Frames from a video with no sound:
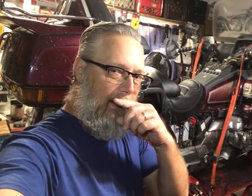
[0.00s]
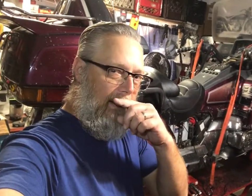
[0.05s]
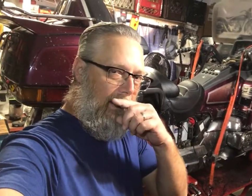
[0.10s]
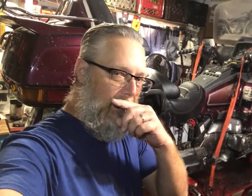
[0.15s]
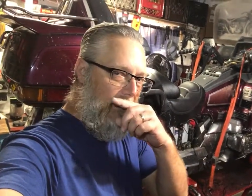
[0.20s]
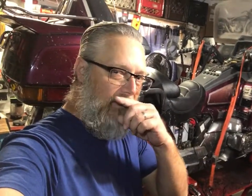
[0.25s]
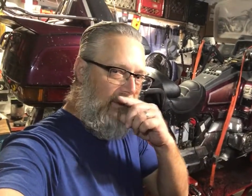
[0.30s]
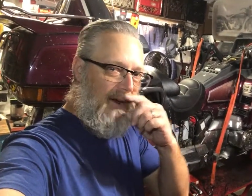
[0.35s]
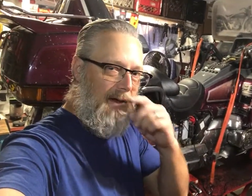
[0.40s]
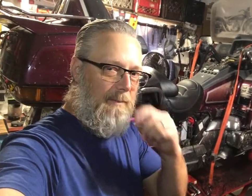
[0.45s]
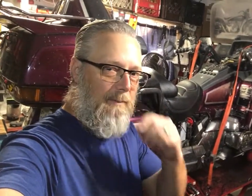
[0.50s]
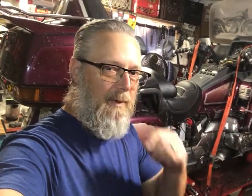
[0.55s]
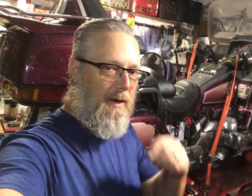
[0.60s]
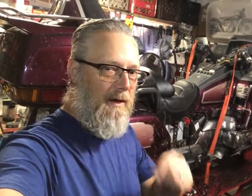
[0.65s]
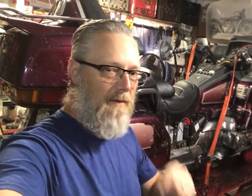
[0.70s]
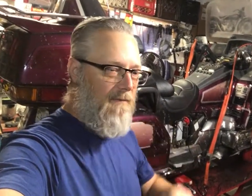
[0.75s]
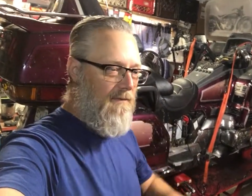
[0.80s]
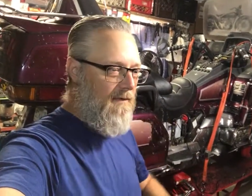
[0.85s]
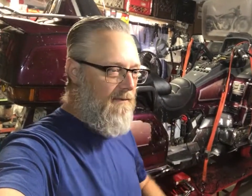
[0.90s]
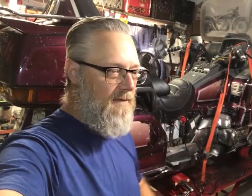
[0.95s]
and run
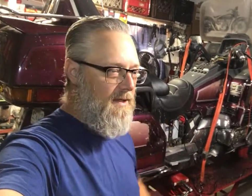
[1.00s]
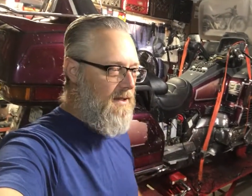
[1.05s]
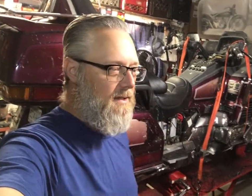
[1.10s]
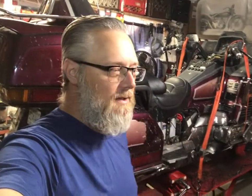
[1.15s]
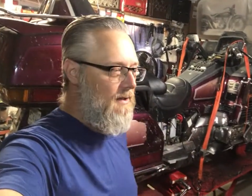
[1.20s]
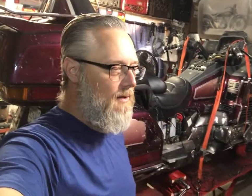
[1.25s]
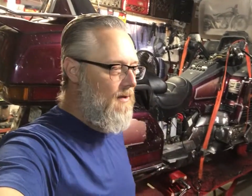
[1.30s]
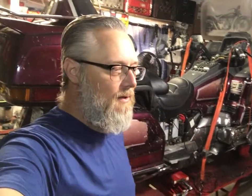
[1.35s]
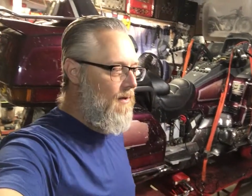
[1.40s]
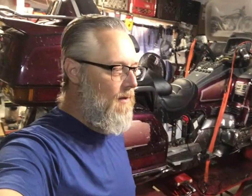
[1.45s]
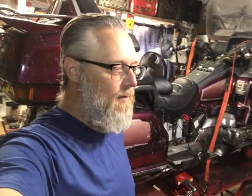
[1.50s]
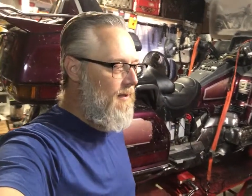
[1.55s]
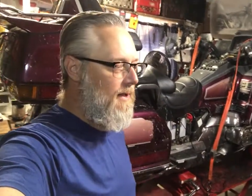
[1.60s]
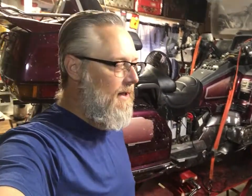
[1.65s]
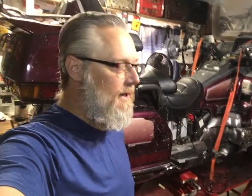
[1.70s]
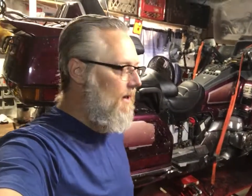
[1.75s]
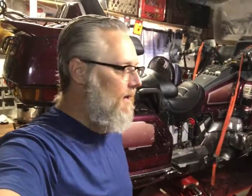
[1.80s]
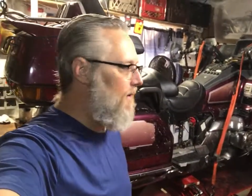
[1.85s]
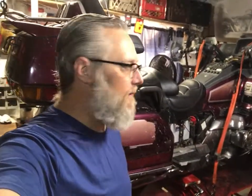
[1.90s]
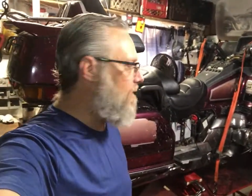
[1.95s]
above 1500
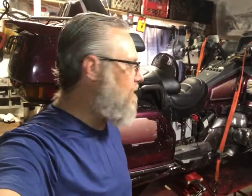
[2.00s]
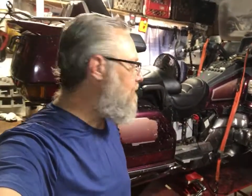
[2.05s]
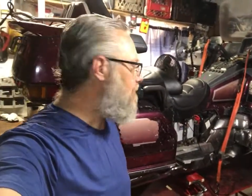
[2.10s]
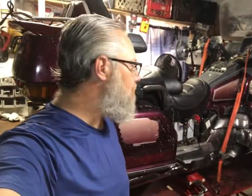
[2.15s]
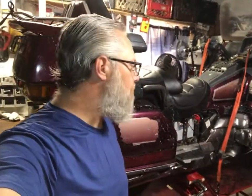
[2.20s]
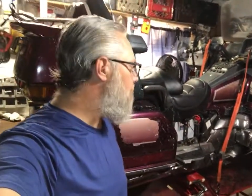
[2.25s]
RPM.